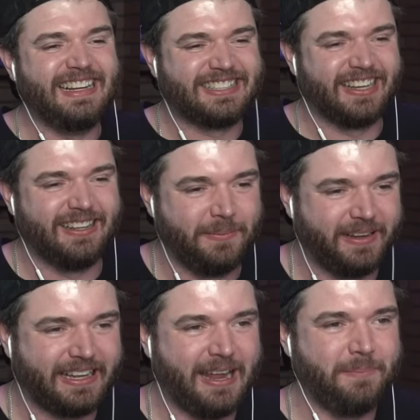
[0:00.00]
He suddenly
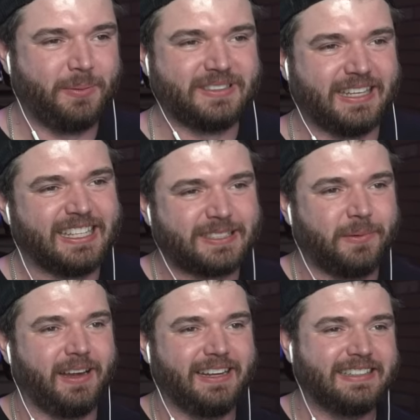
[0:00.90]
became possessed
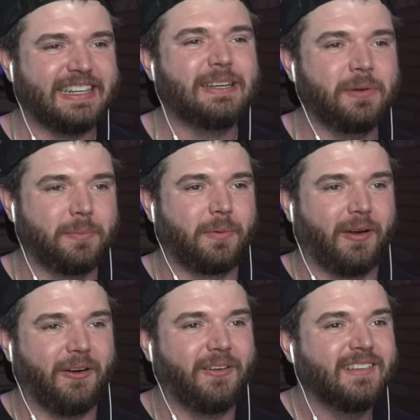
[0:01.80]
by a demon,
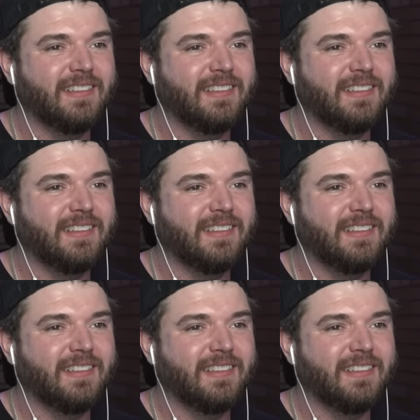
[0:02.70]
bro.